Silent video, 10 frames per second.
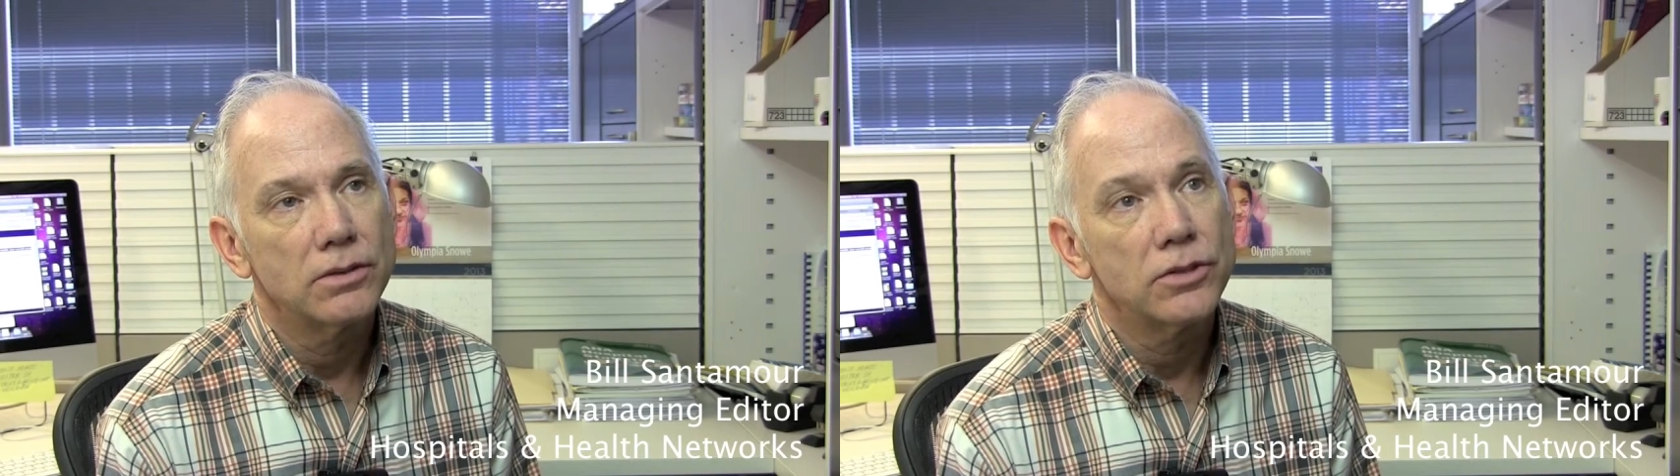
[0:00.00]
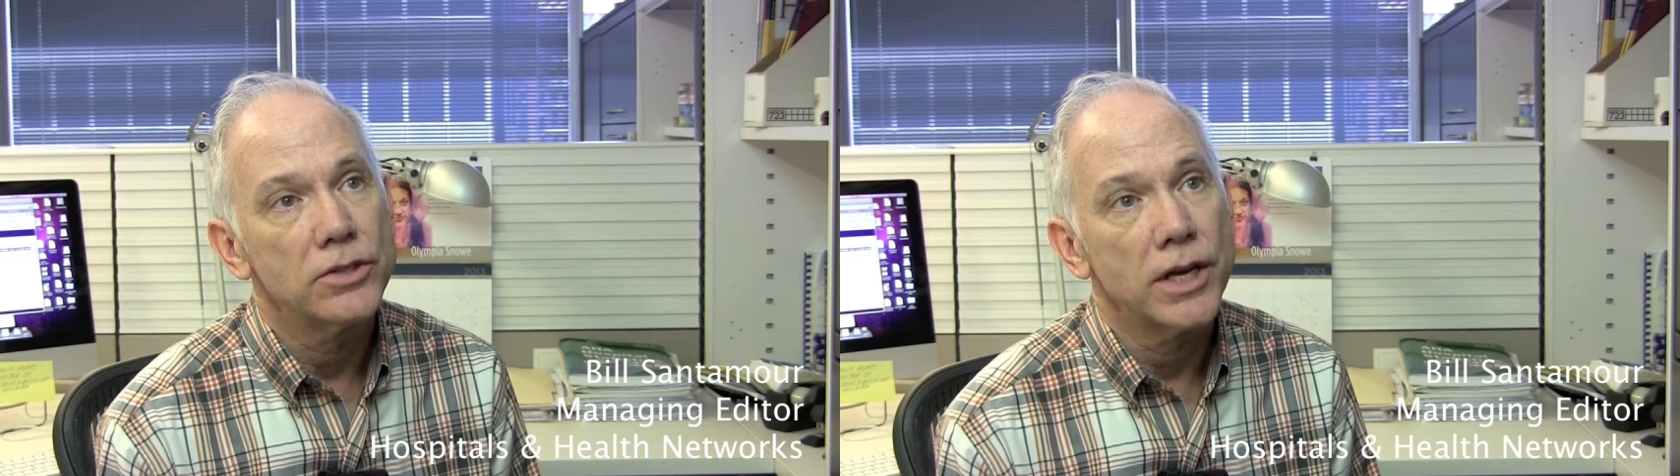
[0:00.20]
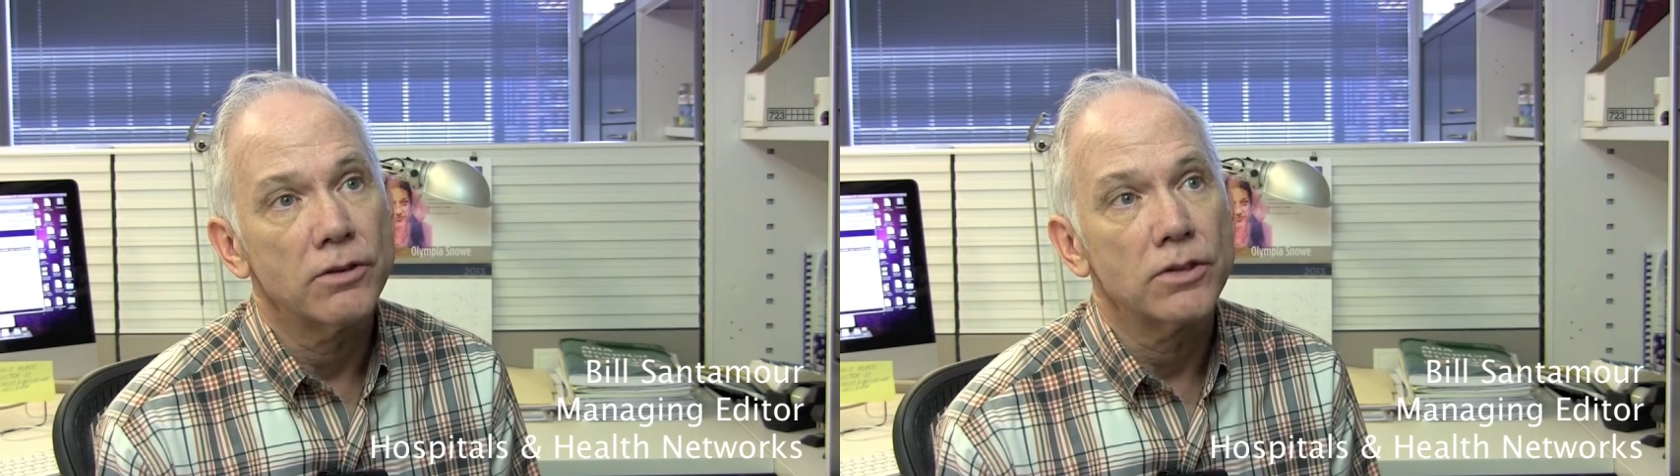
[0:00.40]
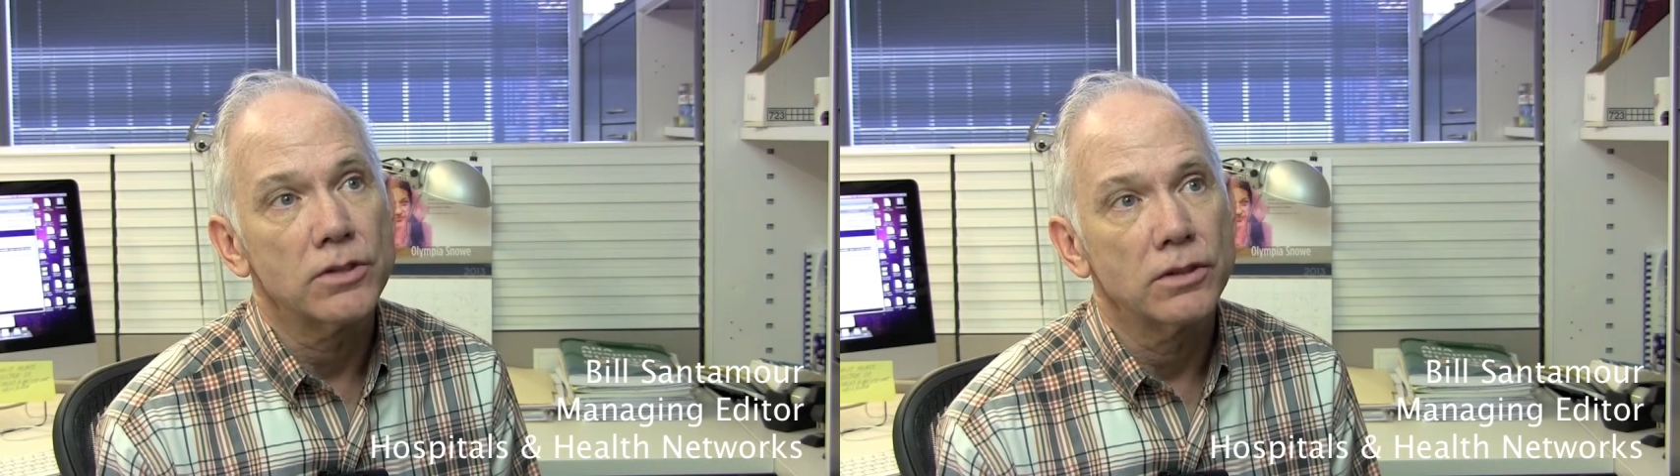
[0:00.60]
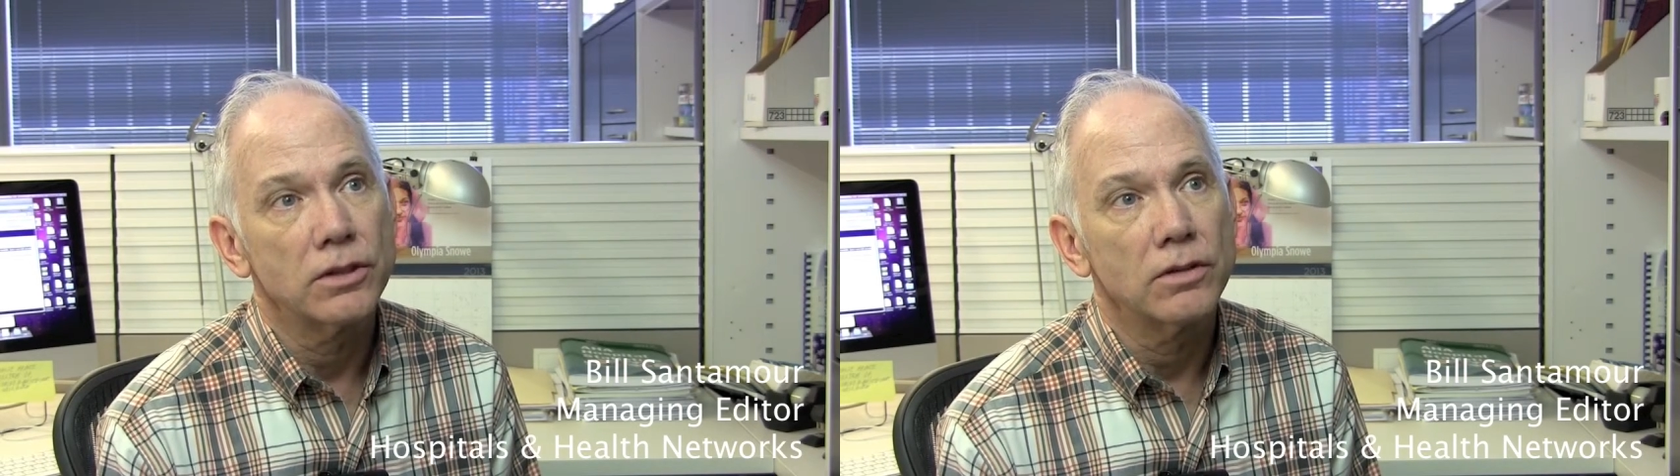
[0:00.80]
Turns out it's
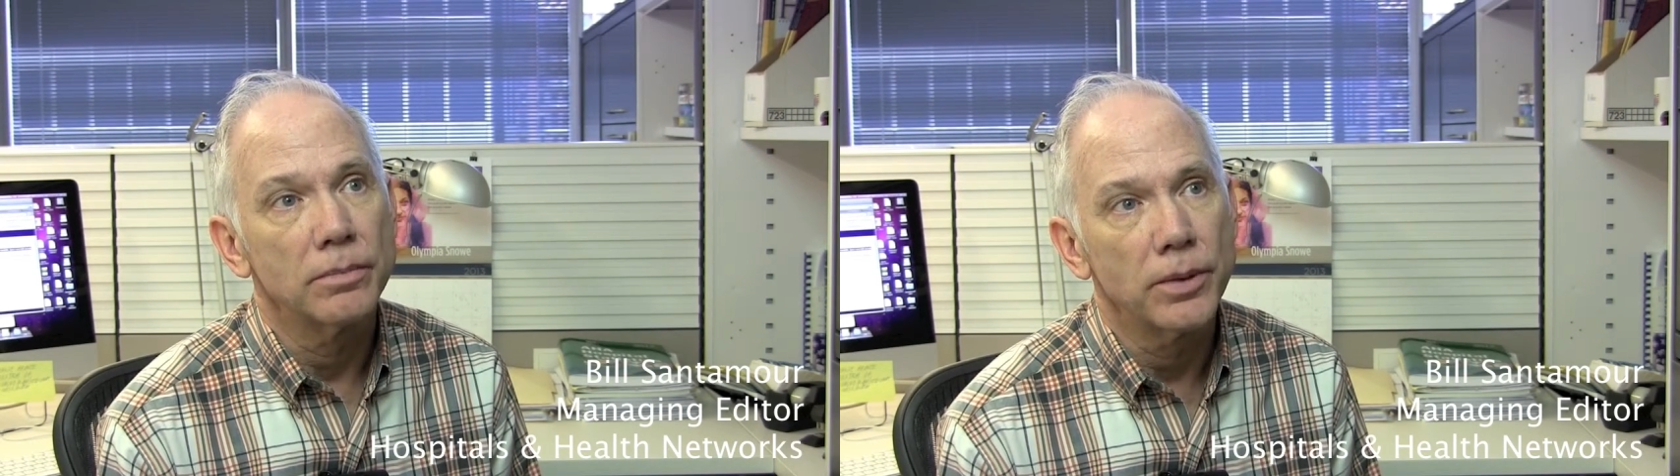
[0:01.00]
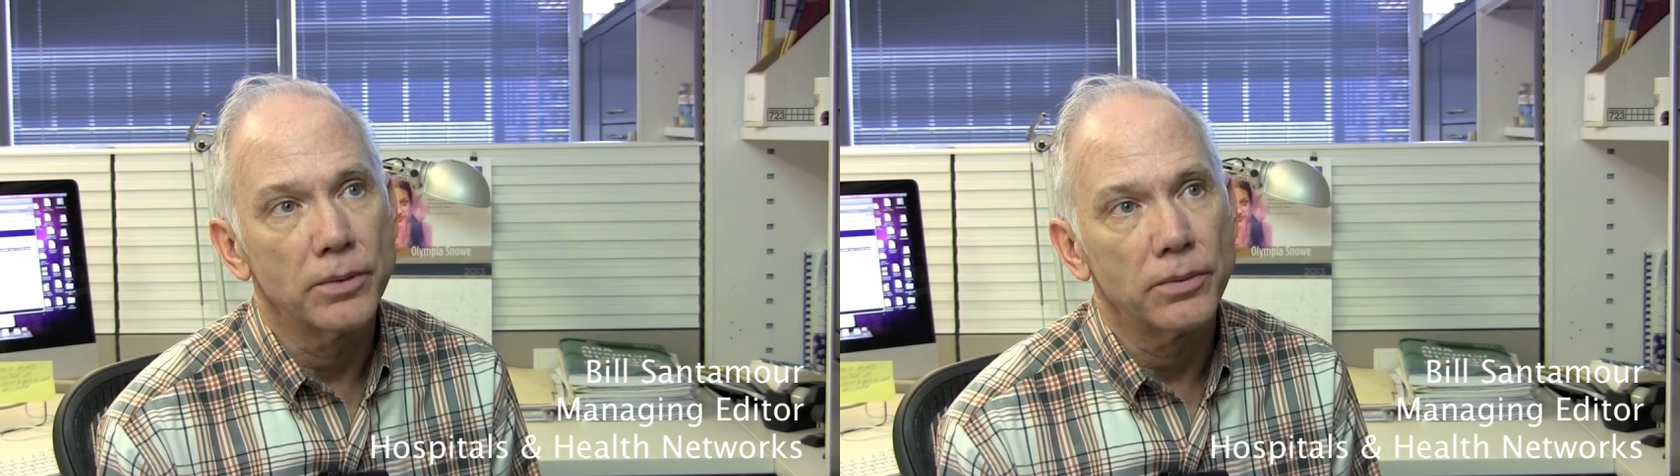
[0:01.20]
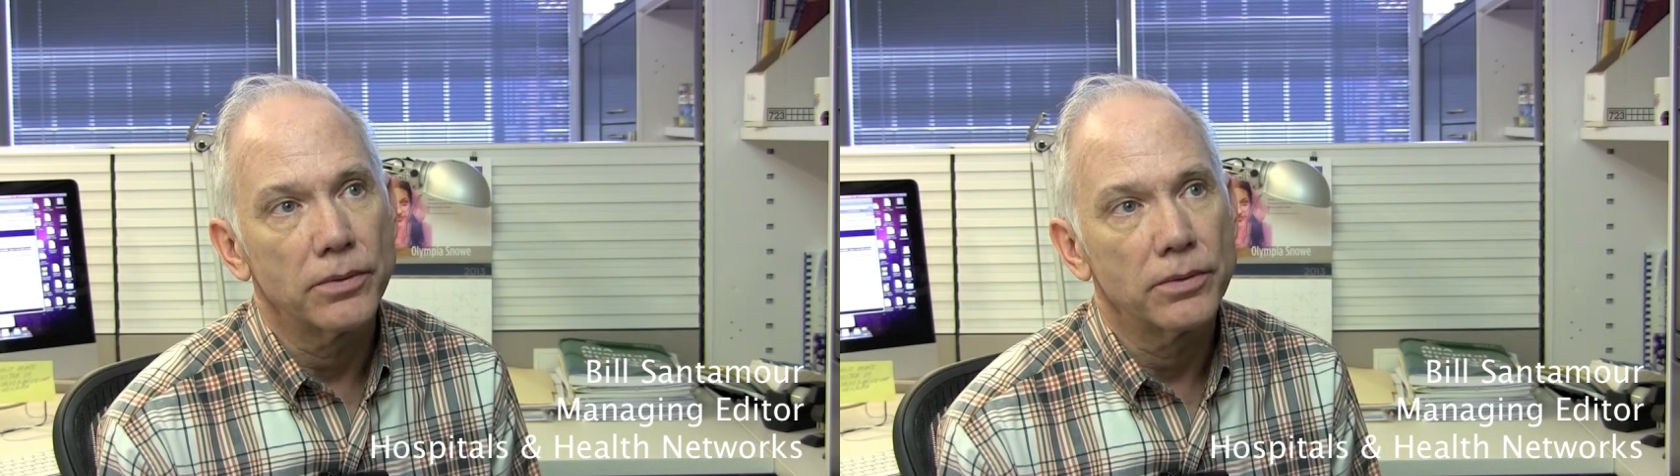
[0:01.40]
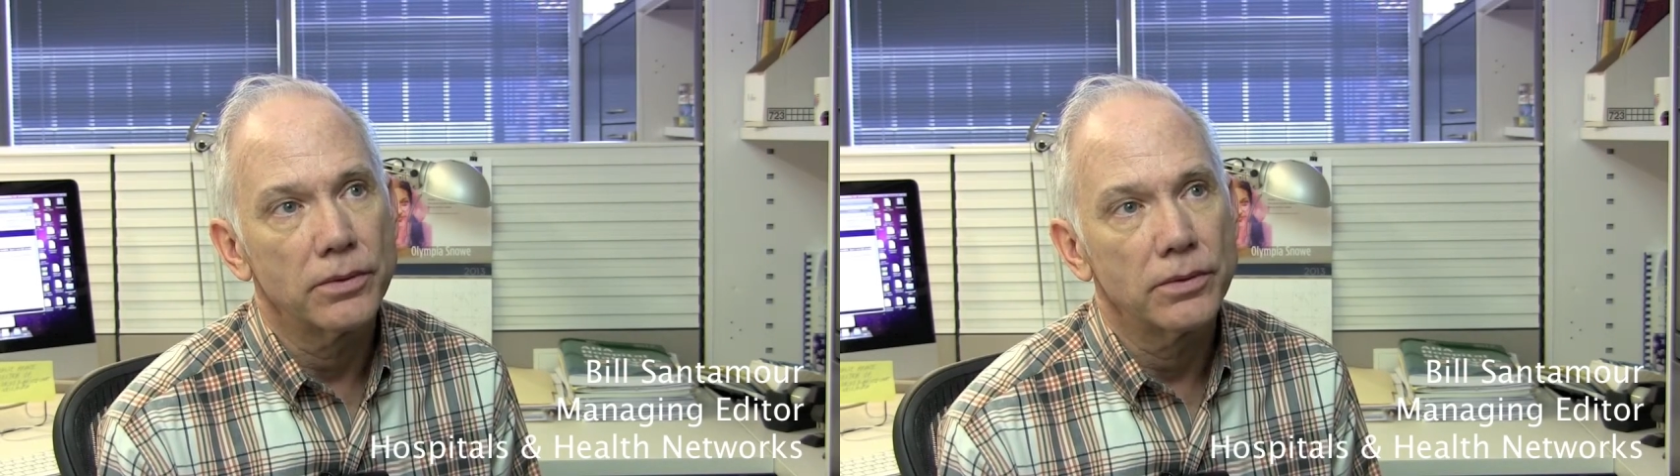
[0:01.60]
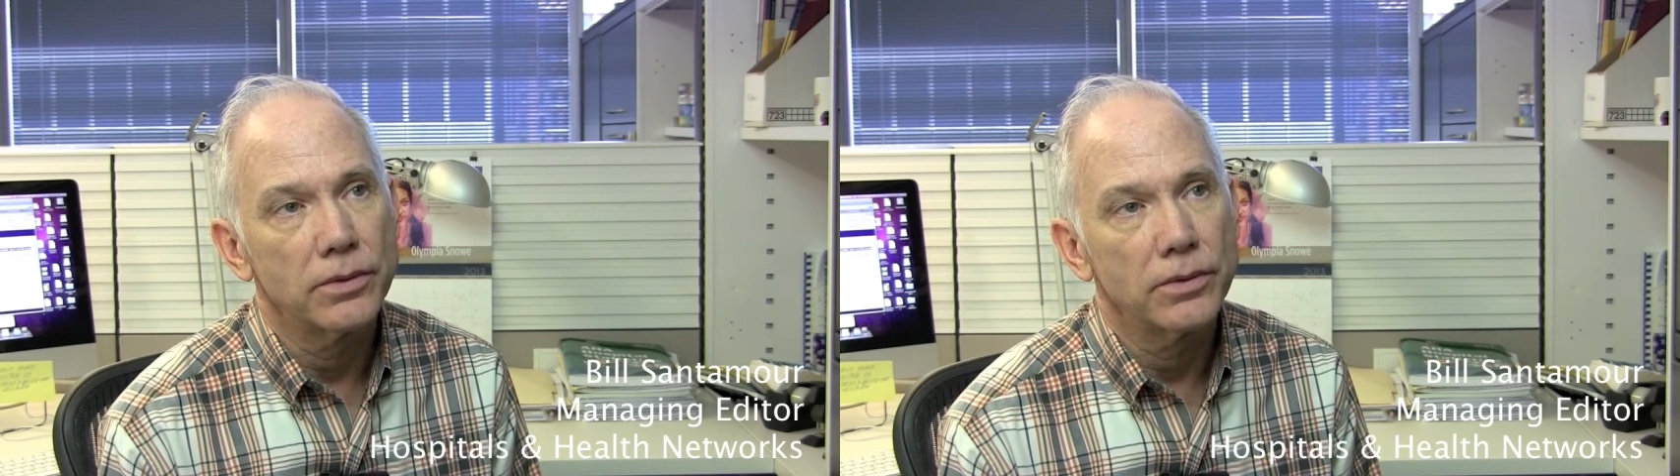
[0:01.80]
a little of both.